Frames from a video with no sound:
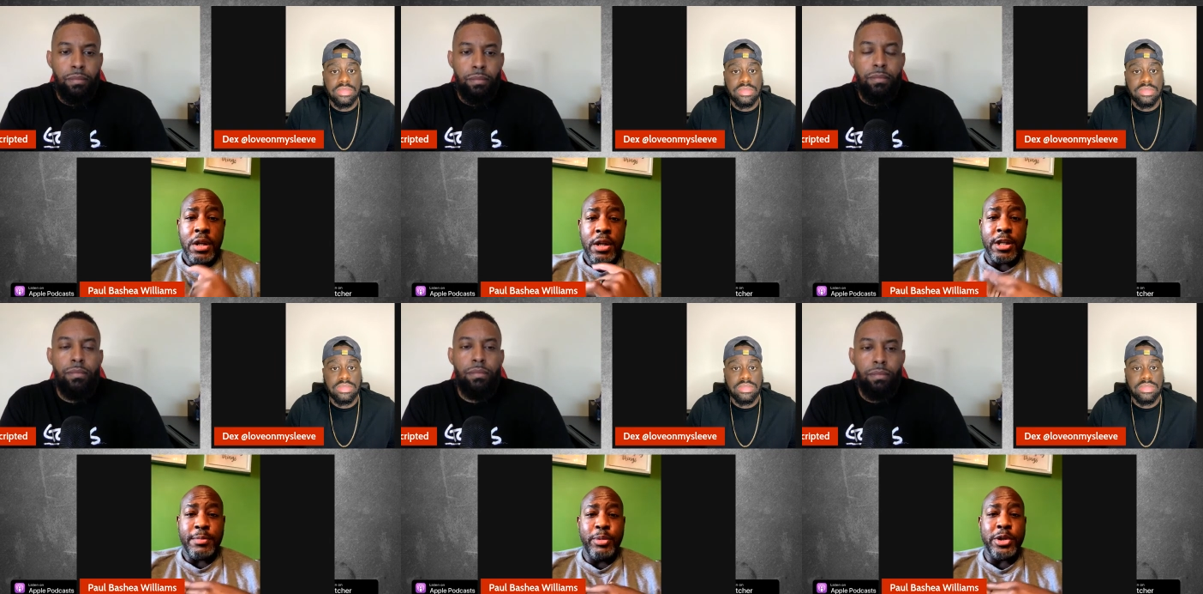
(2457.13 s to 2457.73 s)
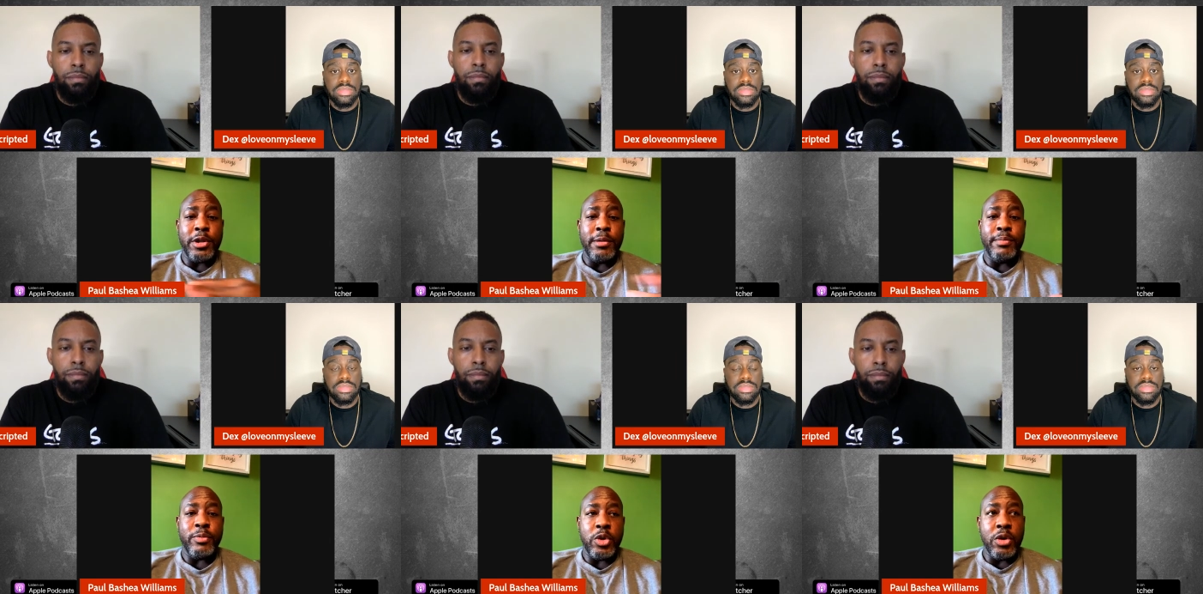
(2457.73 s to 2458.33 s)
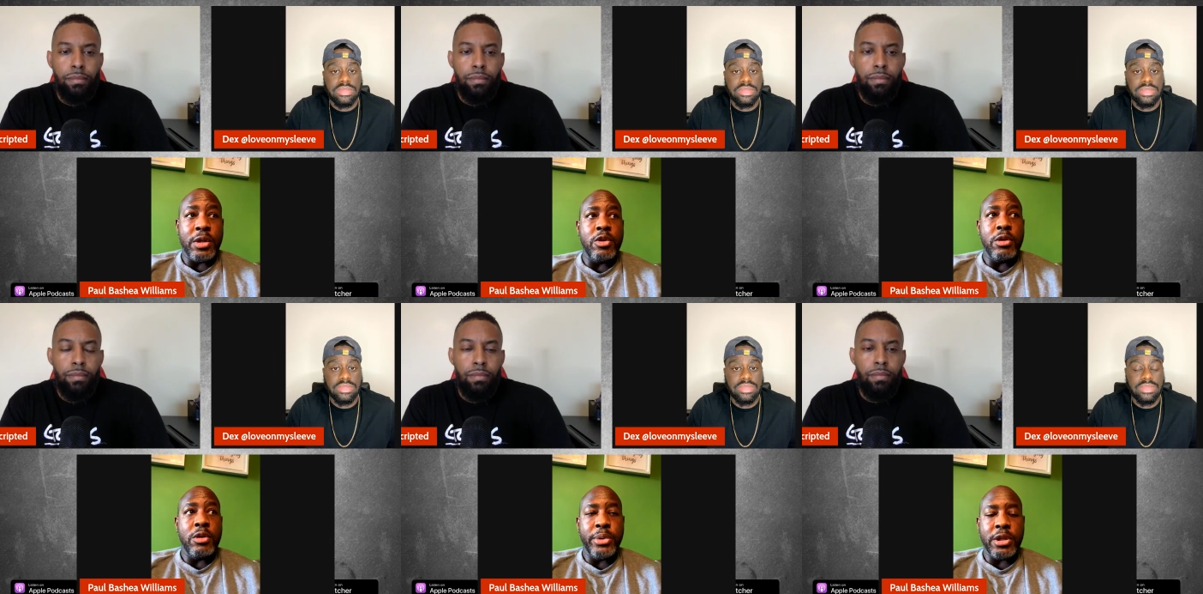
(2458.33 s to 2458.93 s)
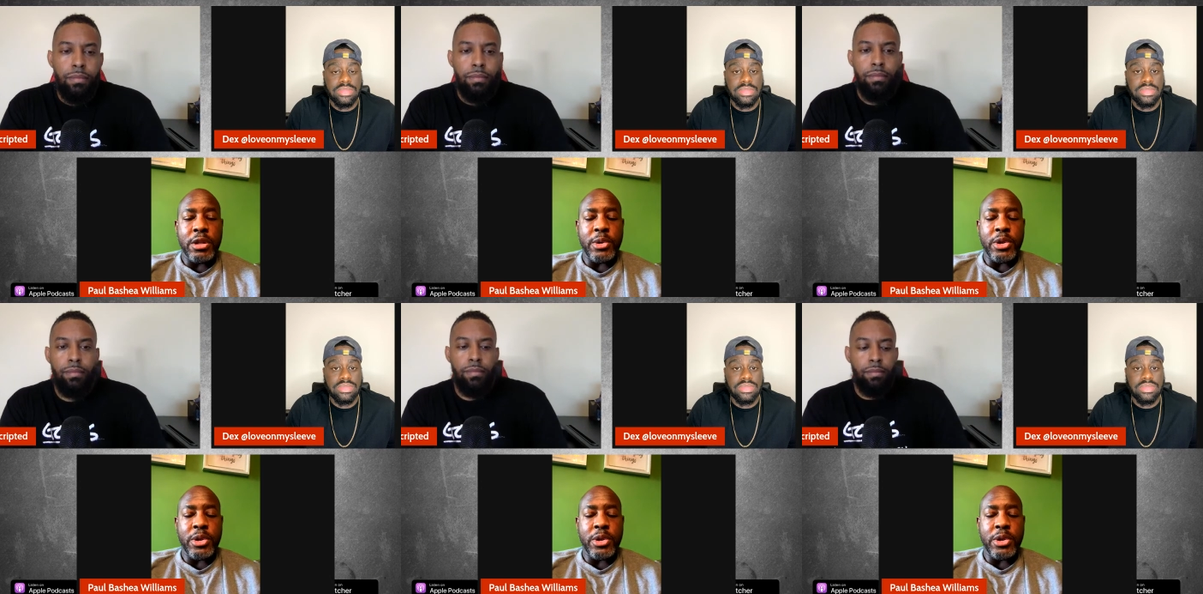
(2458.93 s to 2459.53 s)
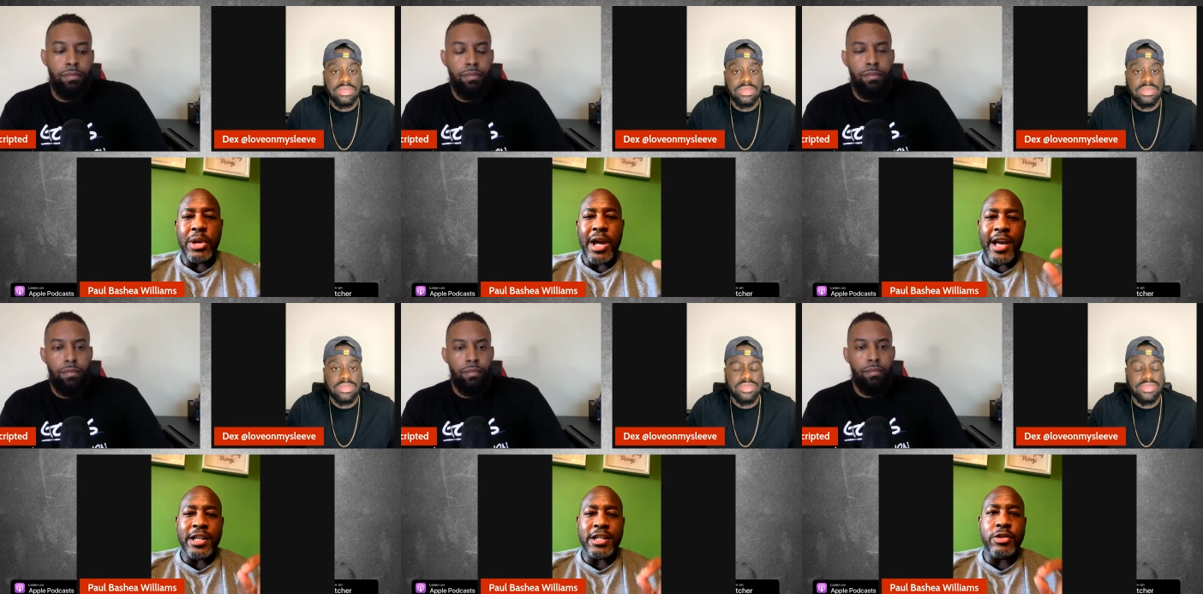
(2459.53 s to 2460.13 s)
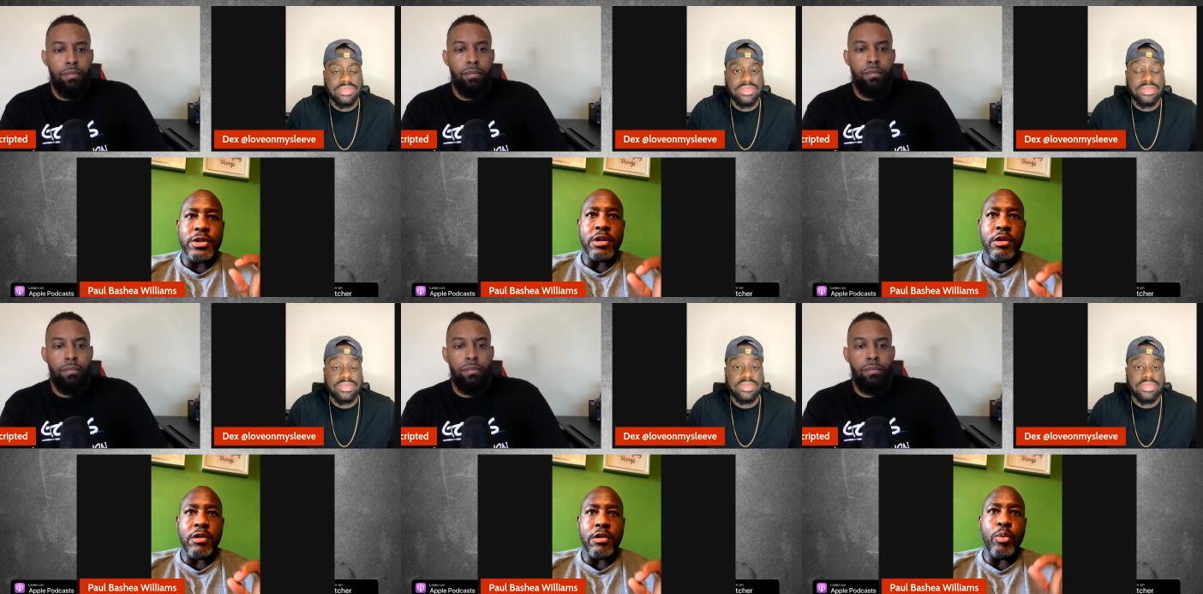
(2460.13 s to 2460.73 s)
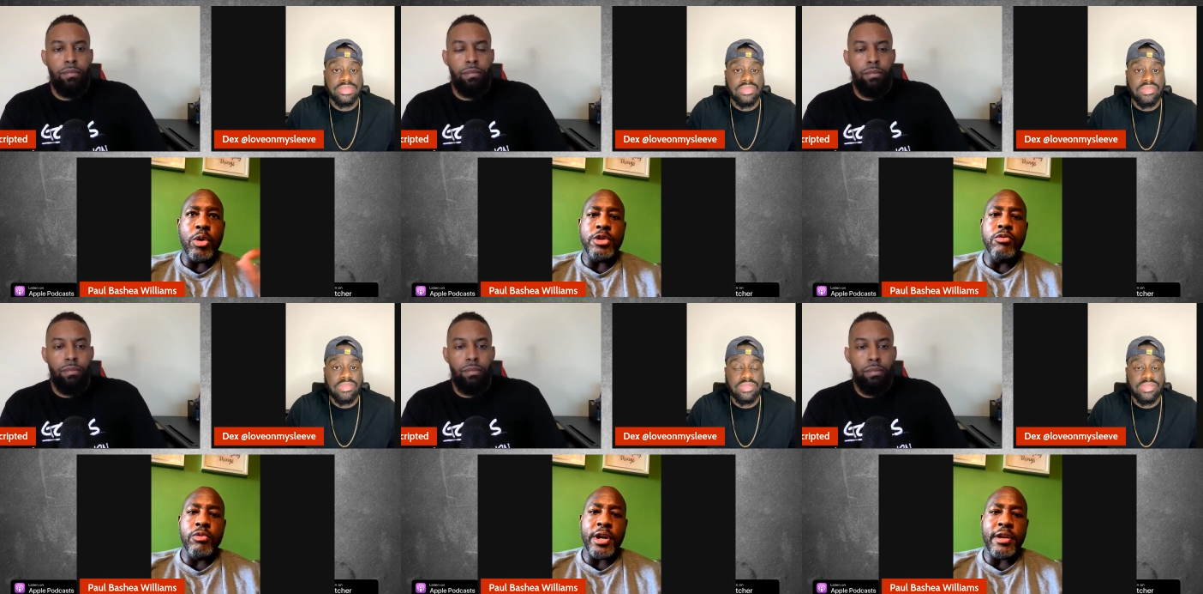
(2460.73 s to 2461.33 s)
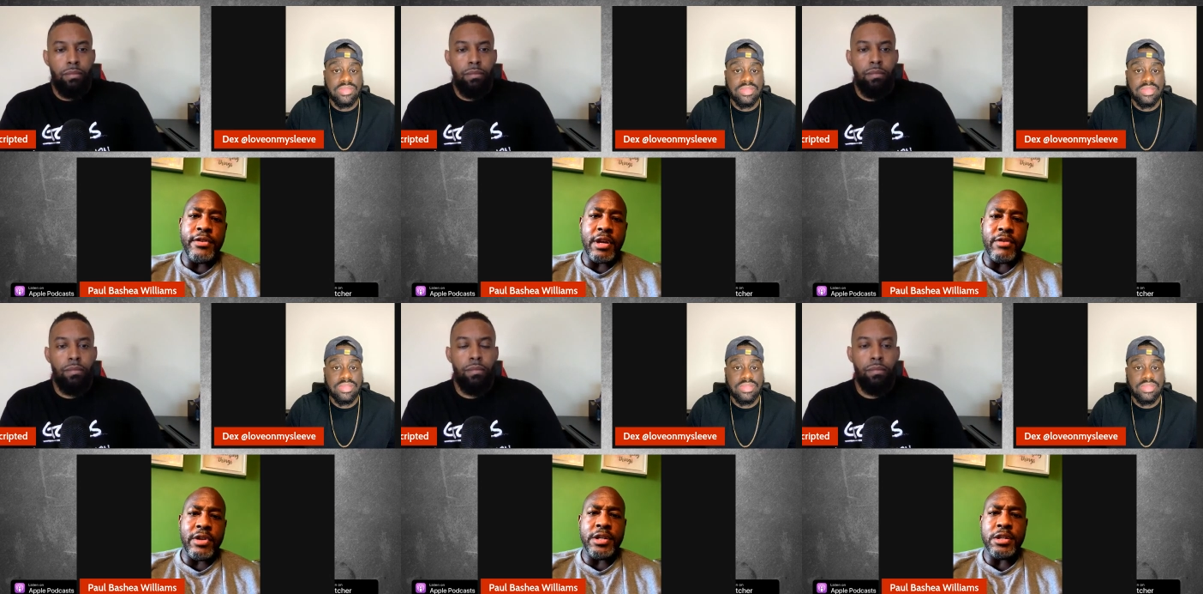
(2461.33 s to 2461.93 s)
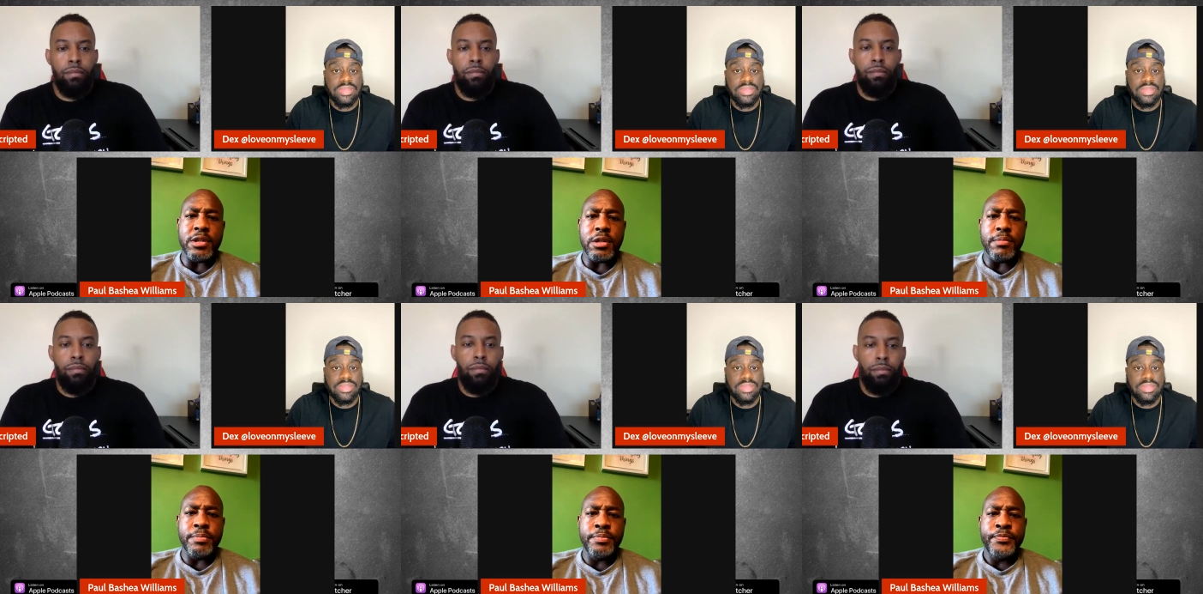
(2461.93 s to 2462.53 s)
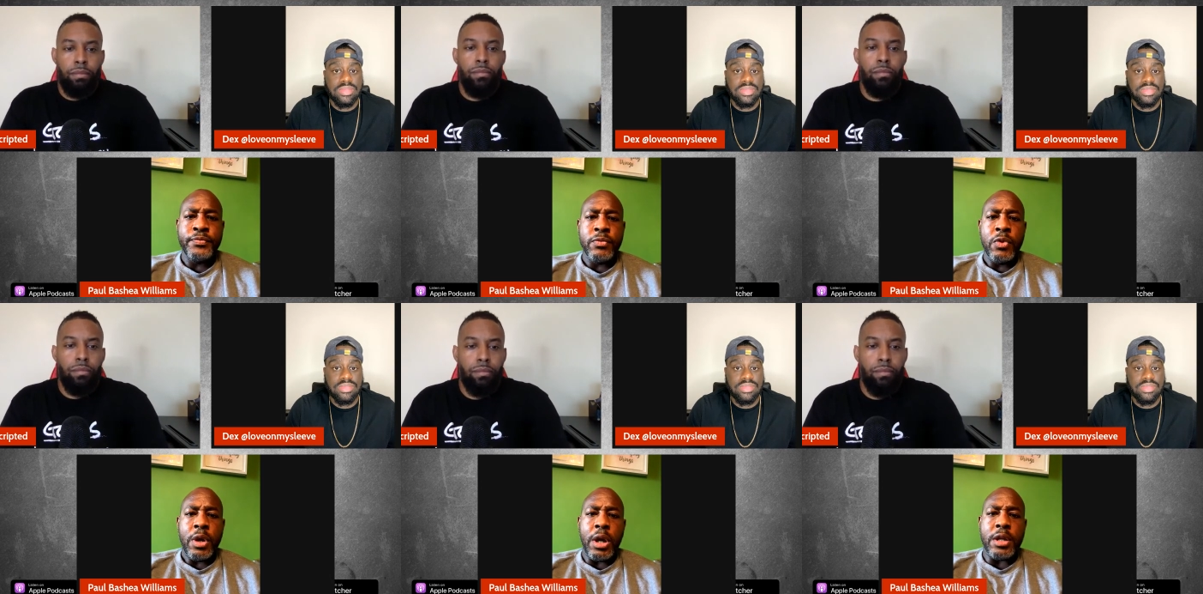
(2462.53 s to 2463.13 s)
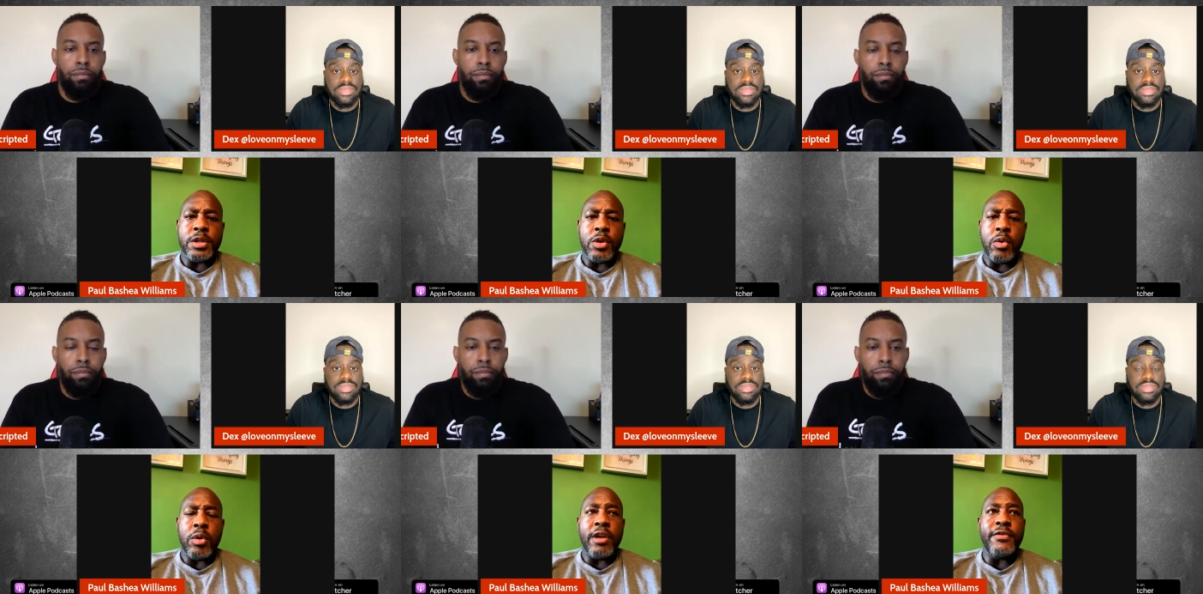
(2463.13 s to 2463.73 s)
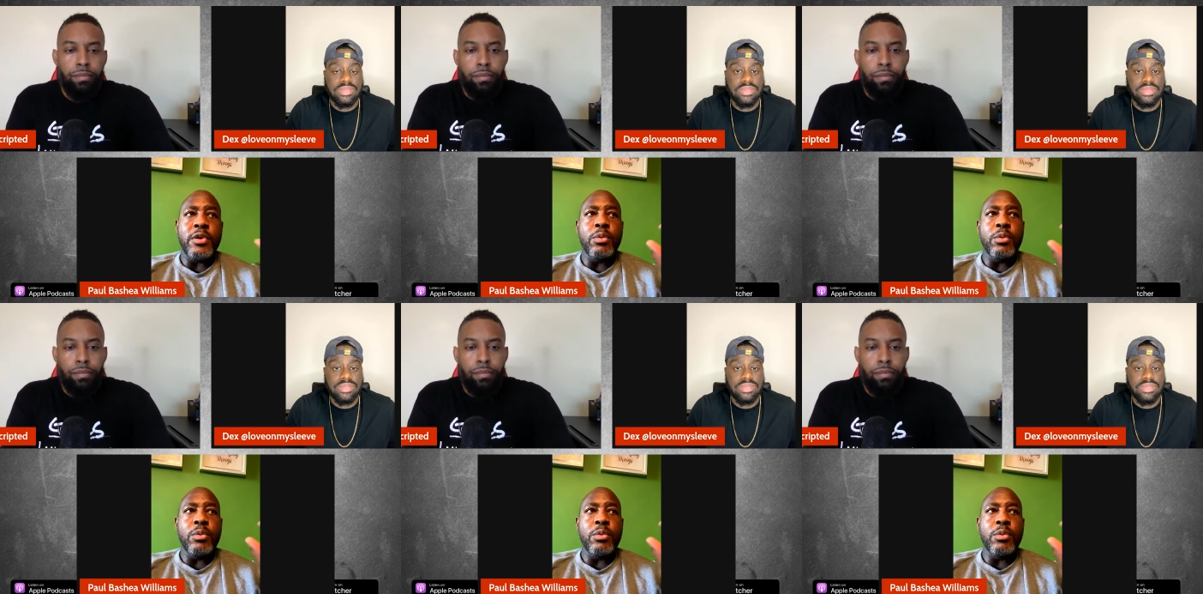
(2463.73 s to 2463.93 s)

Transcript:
Speaker 1: let's put them you can you can put the other person in there but ask yourself were you ready for that relationship and so if you